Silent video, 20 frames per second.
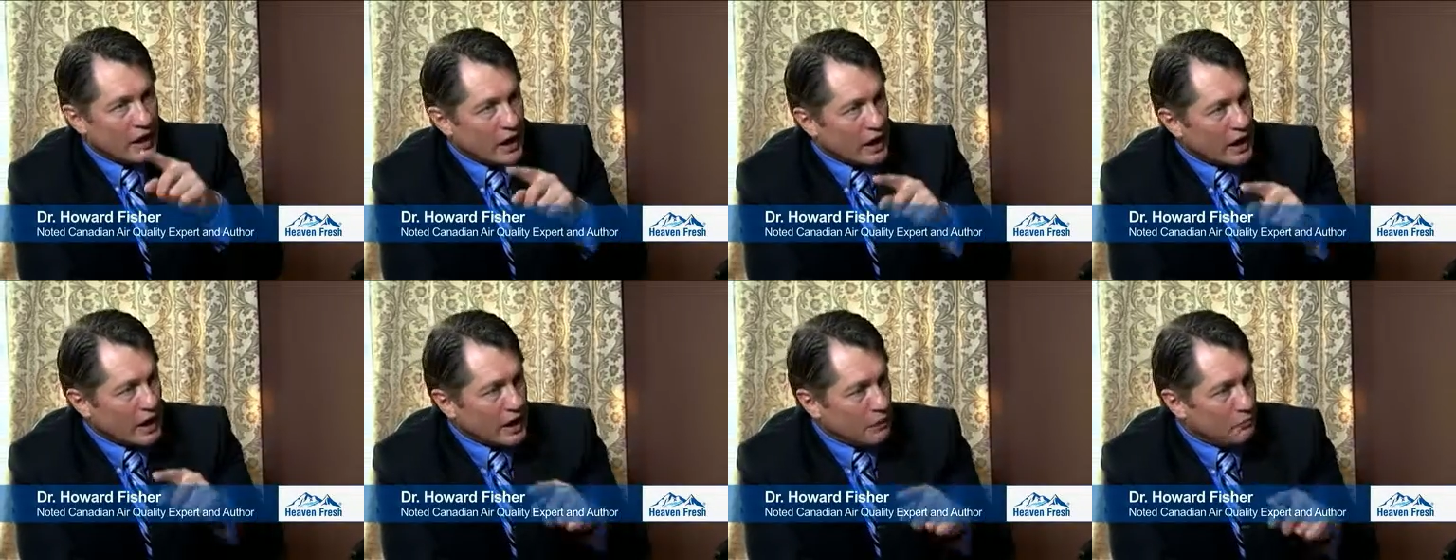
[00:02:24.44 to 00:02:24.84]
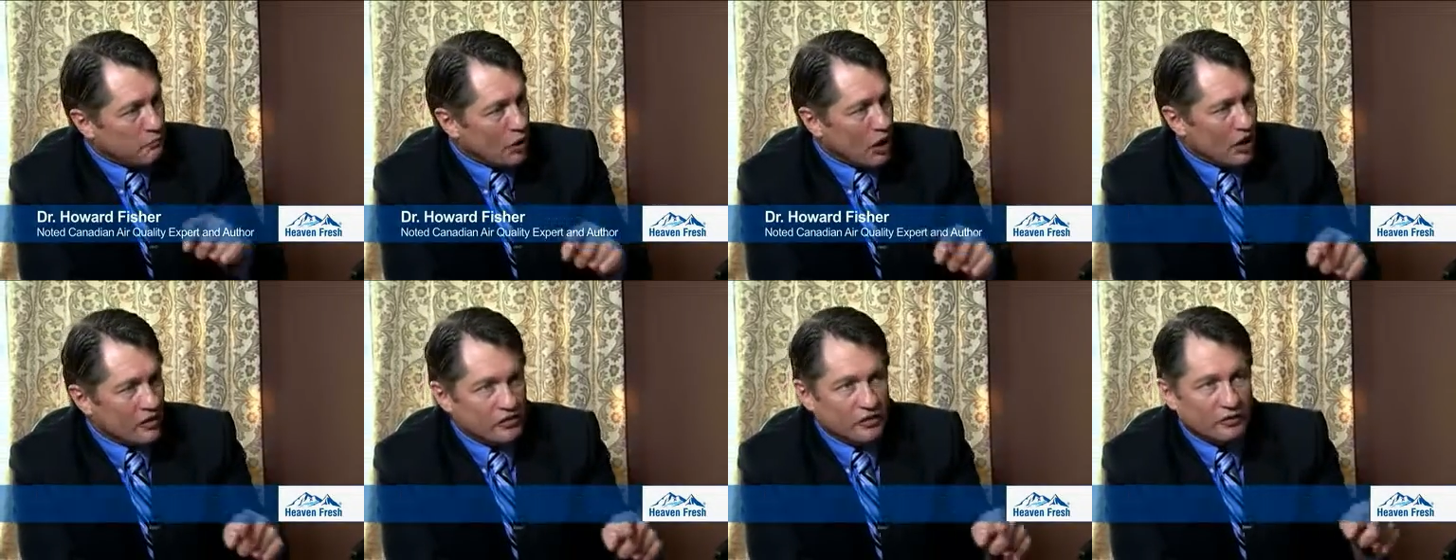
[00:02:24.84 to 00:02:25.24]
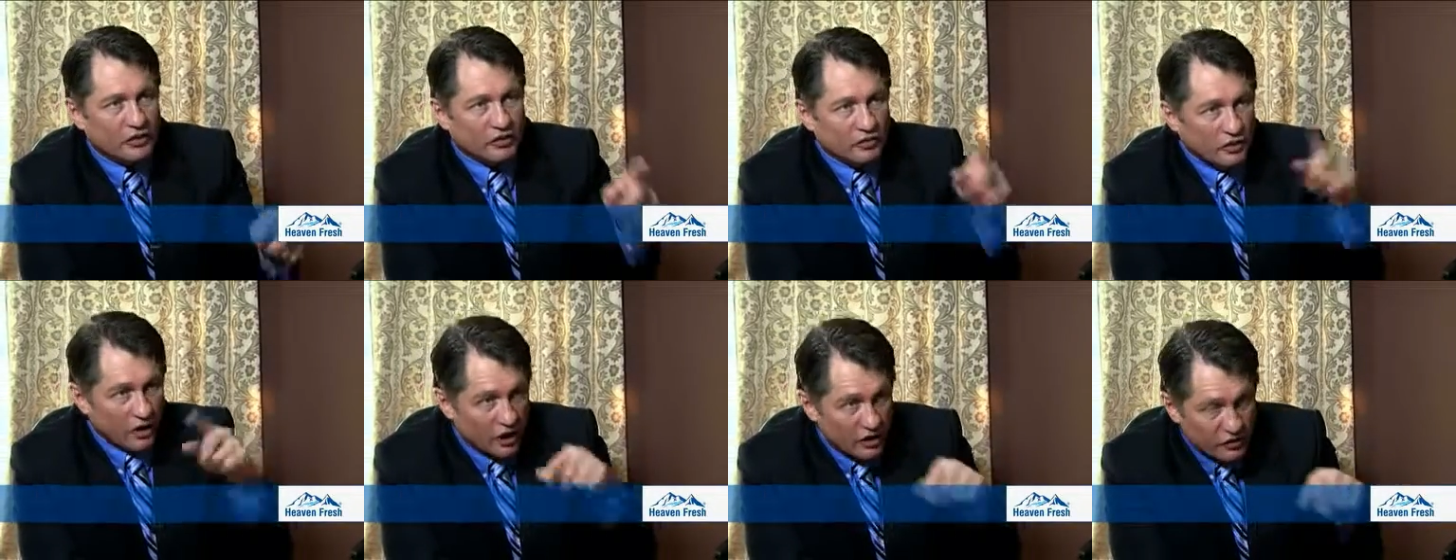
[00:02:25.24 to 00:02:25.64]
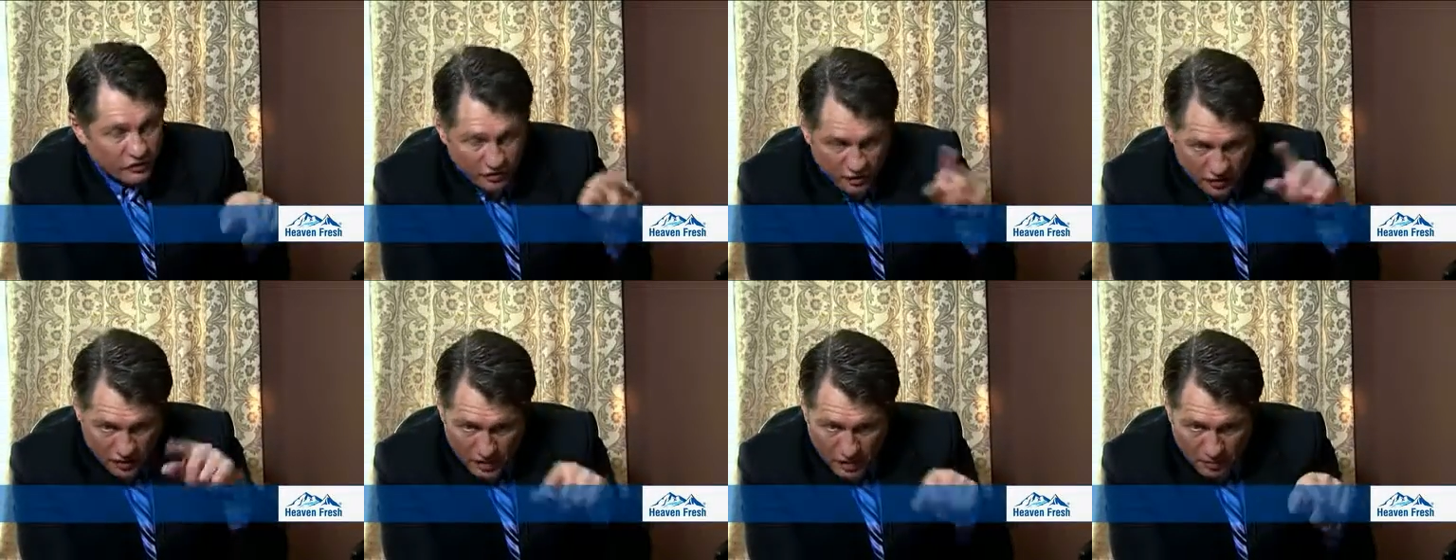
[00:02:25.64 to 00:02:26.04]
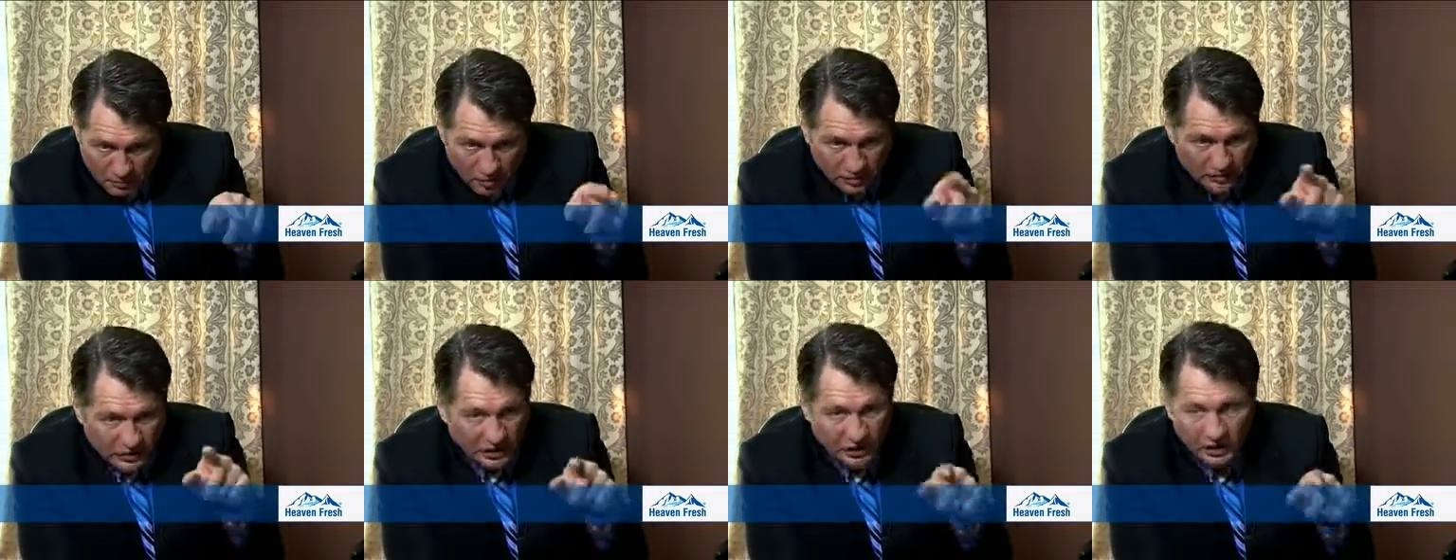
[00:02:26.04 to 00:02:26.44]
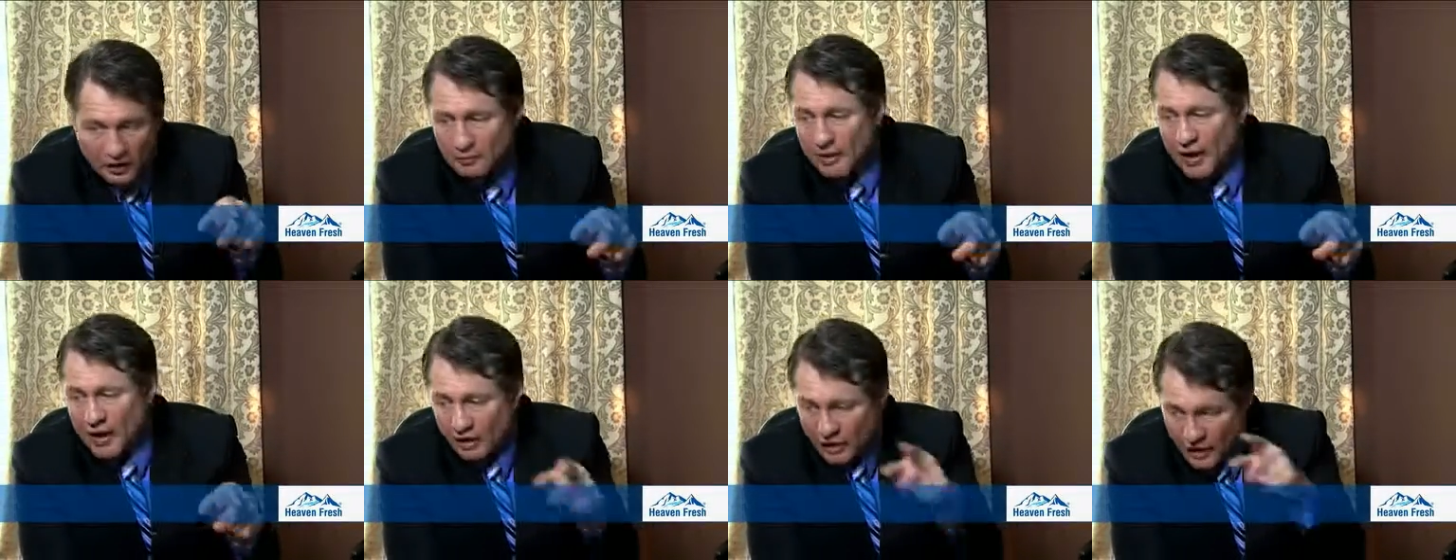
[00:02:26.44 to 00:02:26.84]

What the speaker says: a positively charged particulate matter